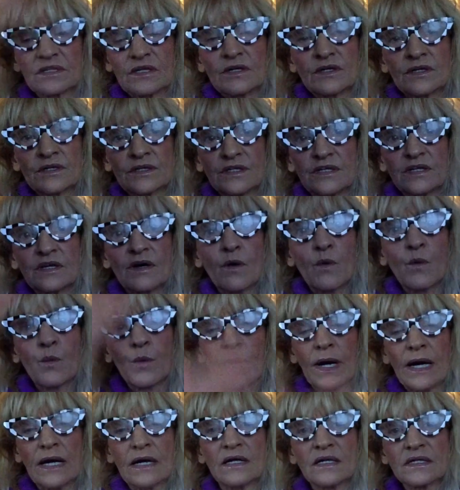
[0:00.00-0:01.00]
on your
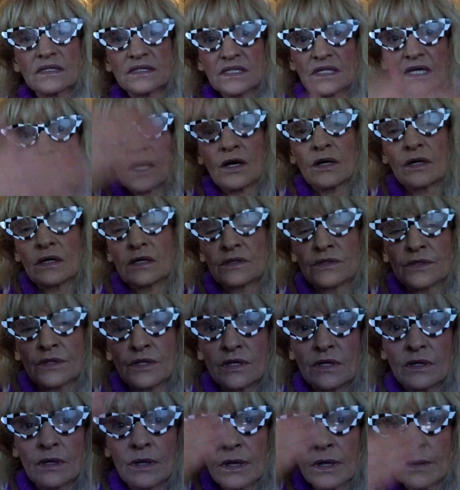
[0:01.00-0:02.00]
wealth, on
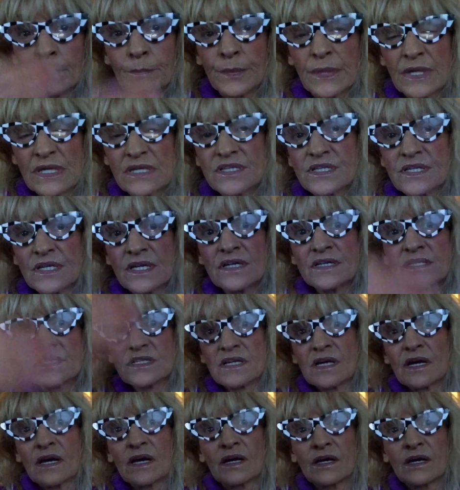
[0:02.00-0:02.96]
business,